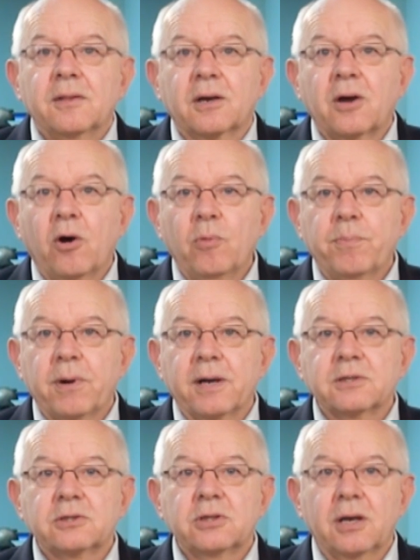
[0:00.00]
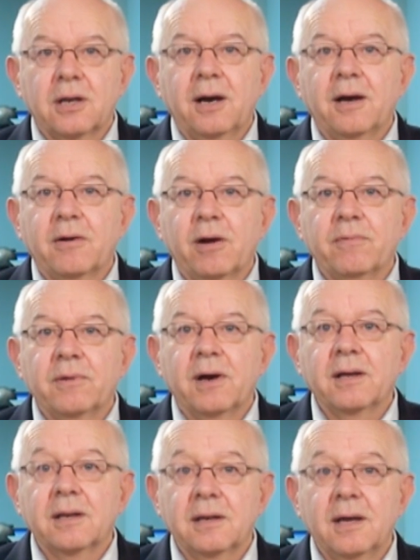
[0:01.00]
The gold price shot higher
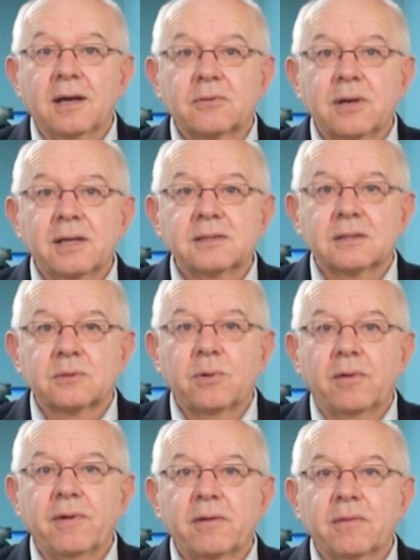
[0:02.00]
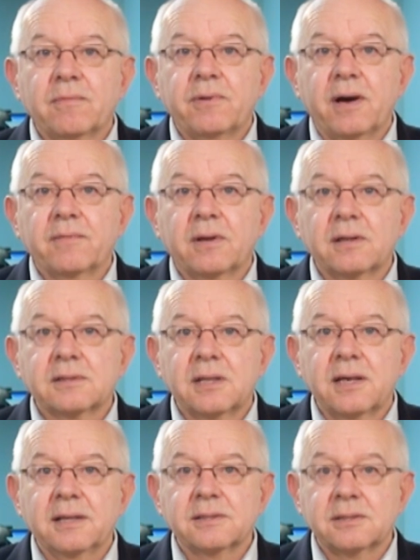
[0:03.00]
overnight and now trades at $1,205
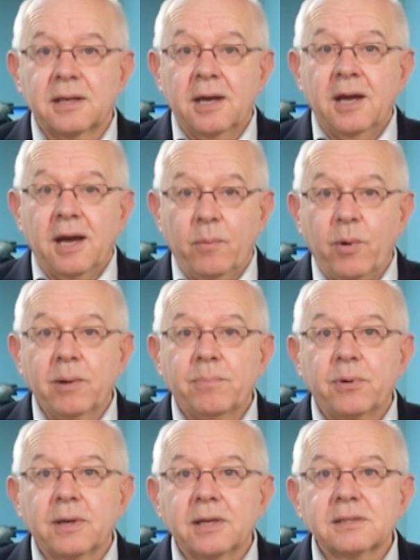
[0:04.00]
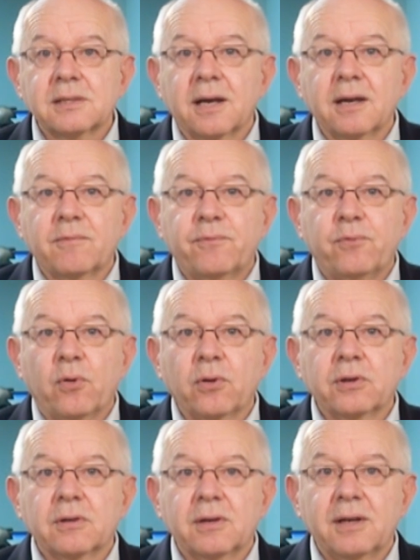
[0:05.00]
an ounce. At one point yesterday, it had
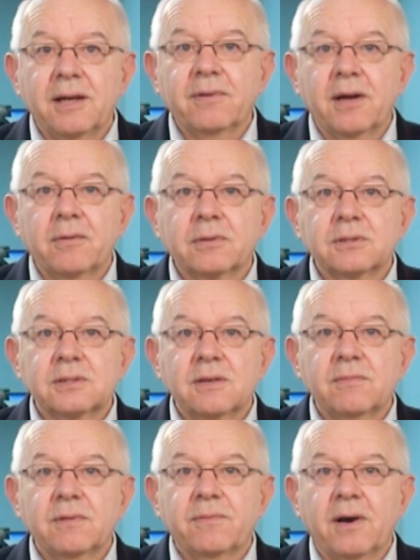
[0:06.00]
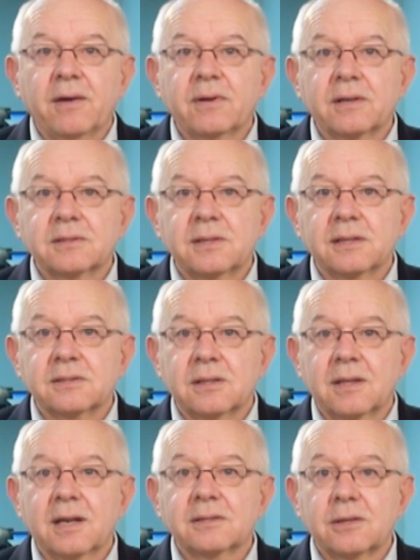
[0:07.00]
fallen to $1,175 an ounce,
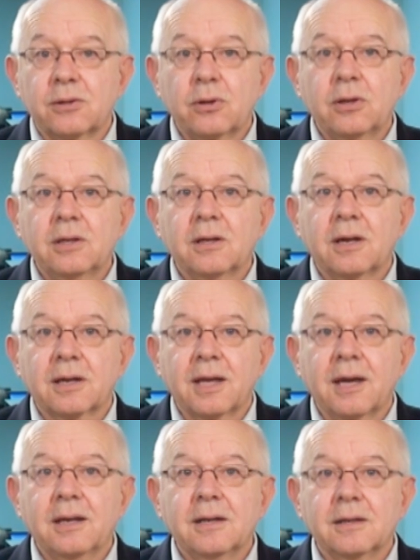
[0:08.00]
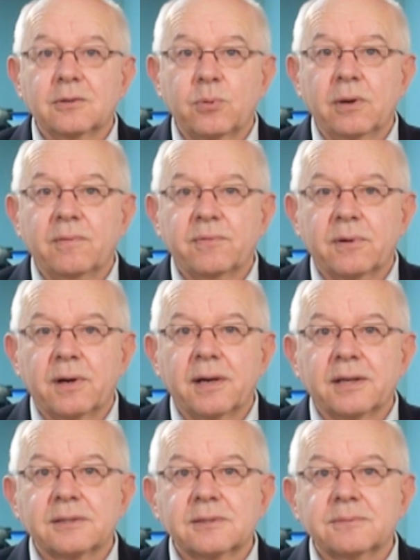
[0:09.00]
so that is a $30 gain in 24
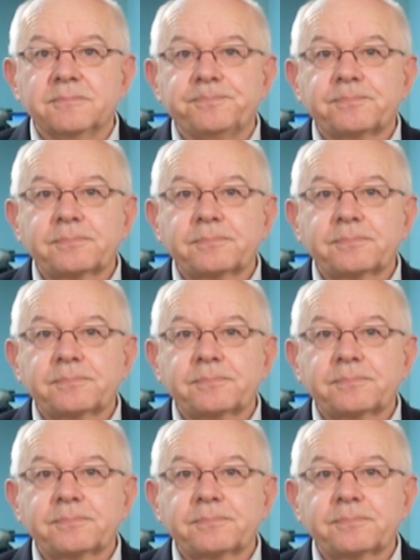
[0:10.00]
hours.